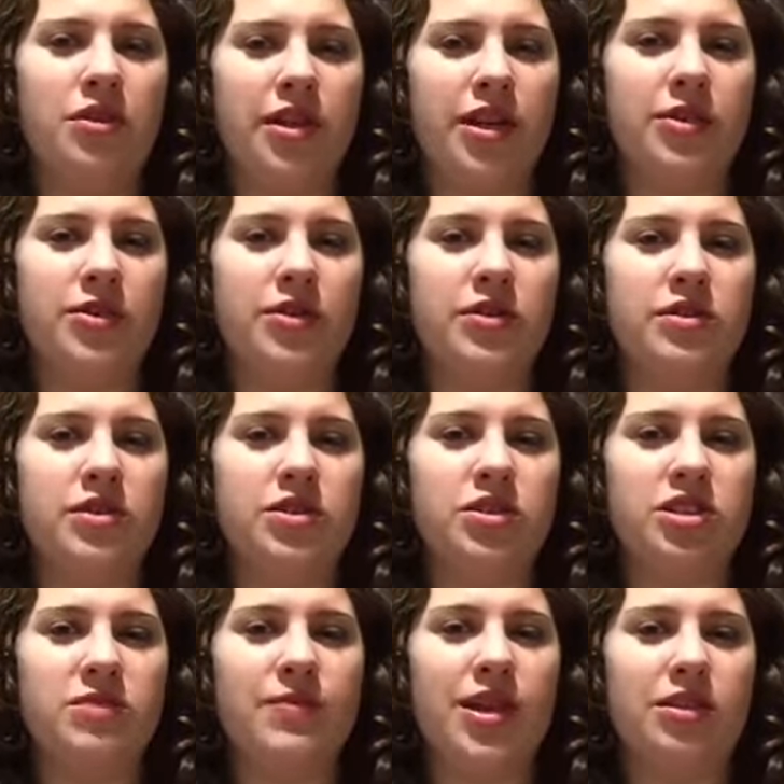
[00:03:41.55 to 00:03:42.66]
leaders and
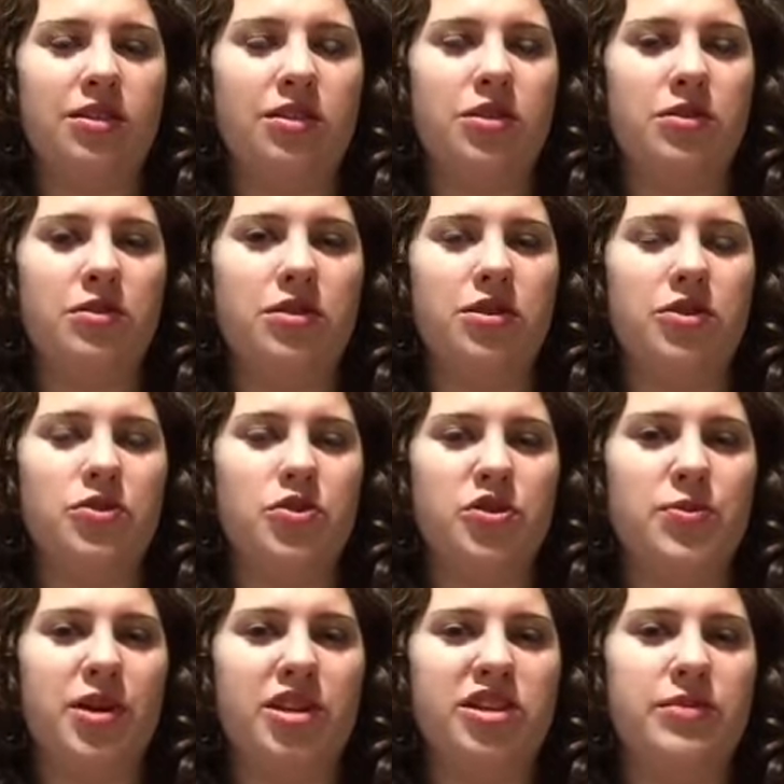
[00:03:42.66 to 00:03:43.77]
just make the local leaders
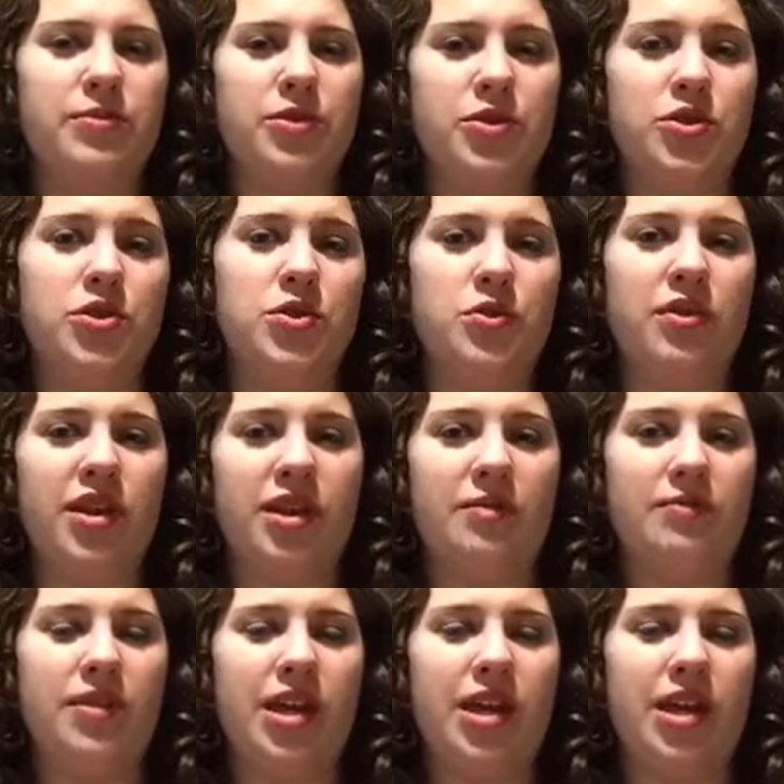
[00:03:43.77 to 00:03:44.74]
responsible to them.